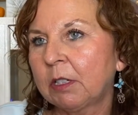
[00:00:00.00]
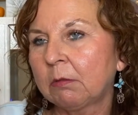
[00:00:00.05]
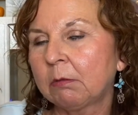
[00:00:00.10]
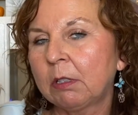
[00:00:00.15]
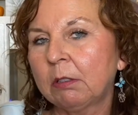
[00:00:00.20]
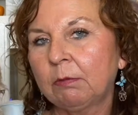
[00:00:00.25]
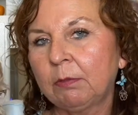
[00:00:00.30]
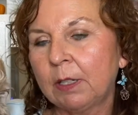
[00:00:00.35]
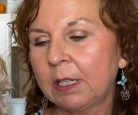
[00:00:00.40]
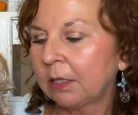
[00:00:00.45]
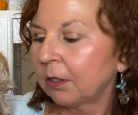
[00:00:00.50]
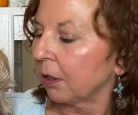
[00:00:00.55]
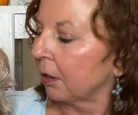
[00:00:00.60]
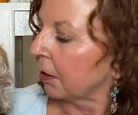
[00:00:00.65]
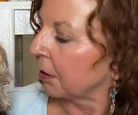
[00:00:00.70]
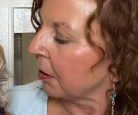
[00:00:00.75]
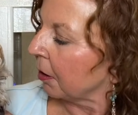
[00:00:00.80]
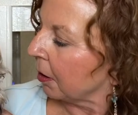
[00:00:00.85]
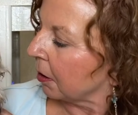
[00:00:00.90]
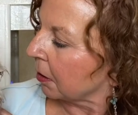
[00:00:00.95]
reflect
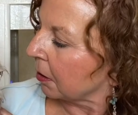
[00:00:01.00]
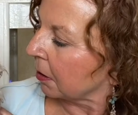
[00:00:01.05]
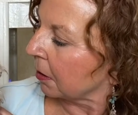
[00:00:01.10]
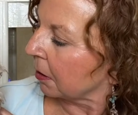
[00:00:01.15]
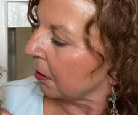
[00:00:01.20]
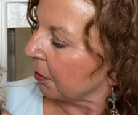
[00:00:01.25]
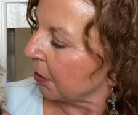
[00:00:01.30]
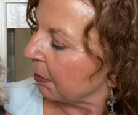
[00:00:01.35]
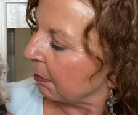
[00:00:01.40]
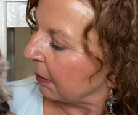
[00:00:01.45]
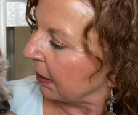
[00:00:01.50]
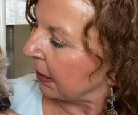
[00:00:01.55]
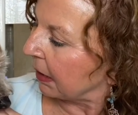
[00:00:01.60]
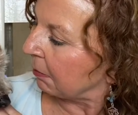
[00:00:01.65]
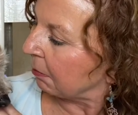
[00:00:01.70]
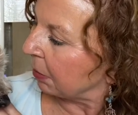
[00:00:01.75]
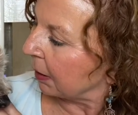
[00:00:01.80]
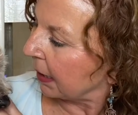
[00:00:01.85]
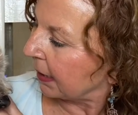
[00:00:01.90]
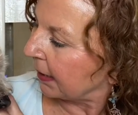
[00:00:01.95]
on all the many
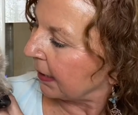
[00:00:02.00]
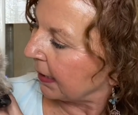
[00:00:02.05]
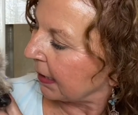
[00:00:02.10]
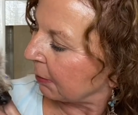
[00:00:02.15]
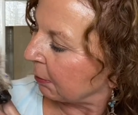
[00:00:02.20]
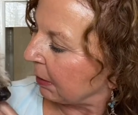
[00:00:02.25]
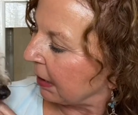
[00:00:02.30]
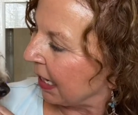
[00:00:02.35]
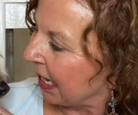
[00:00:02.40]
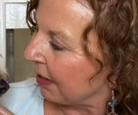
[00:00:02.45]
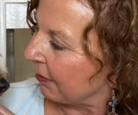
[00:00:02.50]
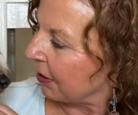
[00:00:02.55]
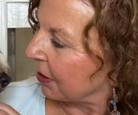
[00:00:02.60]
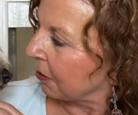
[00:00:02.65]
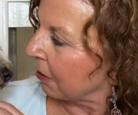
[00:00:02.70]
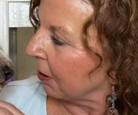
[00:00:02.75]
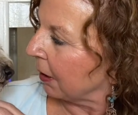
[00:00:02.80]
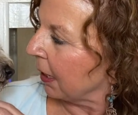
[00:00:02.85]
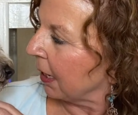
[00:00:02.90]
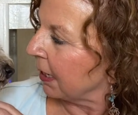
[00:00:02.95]
blessings we have in
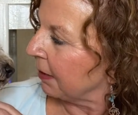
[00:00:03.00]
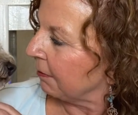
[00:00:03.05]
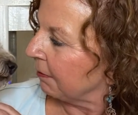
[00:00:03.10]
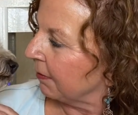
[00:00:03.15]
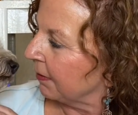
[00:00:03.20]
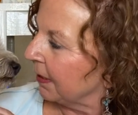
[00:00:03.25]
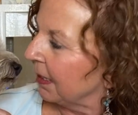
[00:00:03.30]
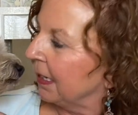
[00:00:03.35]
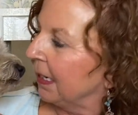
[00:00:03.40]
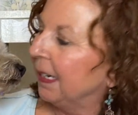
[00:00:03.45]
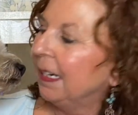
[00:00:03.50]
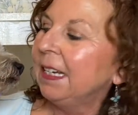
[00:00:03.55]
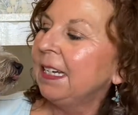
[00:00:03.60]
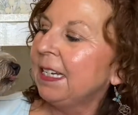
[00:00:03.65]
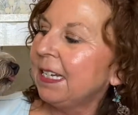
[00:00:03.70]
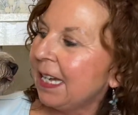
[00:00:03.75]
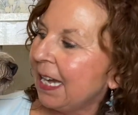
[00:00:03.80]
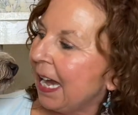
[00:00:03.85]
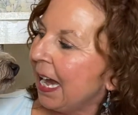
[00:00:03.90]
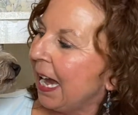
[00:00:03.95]
our life.
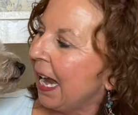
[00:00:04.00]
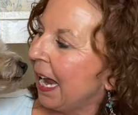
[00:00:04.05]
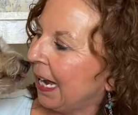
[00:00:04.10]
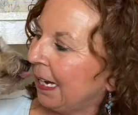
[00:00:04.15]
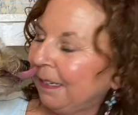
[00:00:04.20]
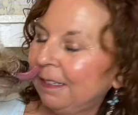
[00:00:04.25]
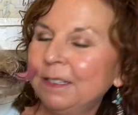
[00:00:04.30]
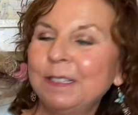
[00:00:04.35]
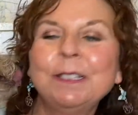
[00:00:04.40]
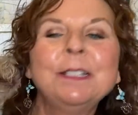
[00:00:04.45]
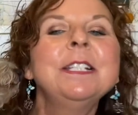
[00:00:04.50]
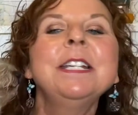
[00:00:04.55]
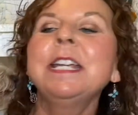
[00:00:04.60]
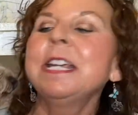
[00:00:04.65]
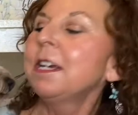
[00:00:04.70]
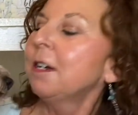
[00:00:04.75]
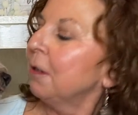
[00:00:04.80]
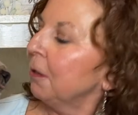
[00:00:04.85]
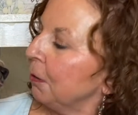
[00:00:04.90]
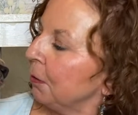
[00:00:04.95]
Yeah,
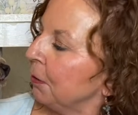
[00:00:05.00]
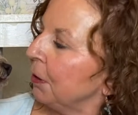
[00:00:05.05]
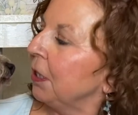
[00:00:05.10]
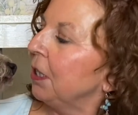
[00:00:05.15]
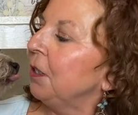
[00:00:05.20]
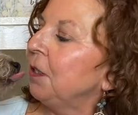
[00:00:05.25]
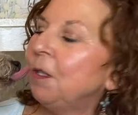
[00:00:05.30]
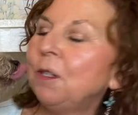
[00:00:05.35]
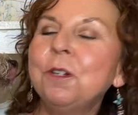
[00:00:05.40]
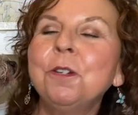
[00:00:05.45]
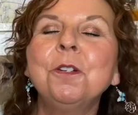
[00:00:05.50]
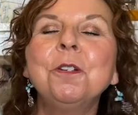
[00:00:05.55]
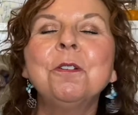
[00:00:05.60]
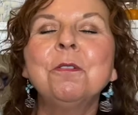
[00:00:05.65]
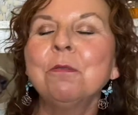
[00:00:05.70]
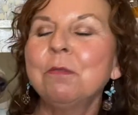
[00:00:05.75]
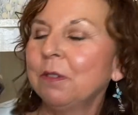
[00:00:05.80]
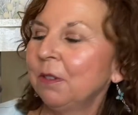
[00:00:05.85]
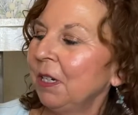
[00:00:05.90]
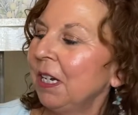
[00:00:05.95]
including
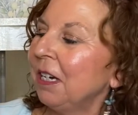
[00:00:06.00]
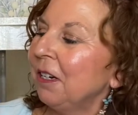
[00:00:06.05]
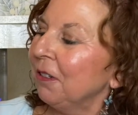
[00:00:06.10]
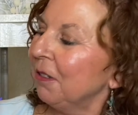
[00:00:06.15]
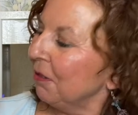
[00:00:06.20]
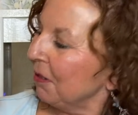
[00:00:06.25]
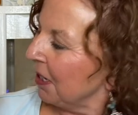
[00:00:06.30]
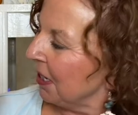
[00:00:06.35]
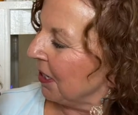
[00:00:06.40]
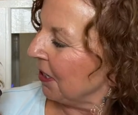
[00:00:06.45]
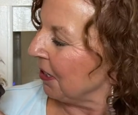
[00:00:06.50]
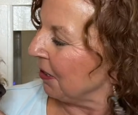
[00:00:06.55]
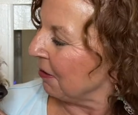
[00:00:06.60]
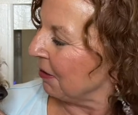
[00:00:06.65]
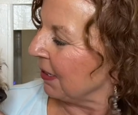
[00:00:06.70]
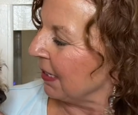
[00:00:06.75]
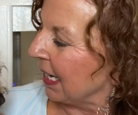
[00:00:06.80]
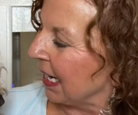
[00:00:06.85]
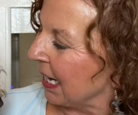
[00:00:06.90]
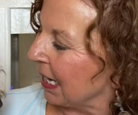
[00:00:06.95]
you,
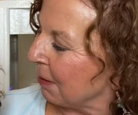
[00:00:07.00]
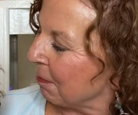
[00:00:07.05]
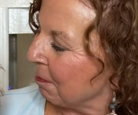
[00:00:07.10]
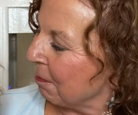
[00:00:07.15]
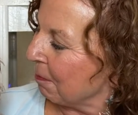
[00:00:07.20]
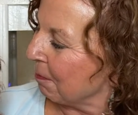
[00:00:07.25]
Sam.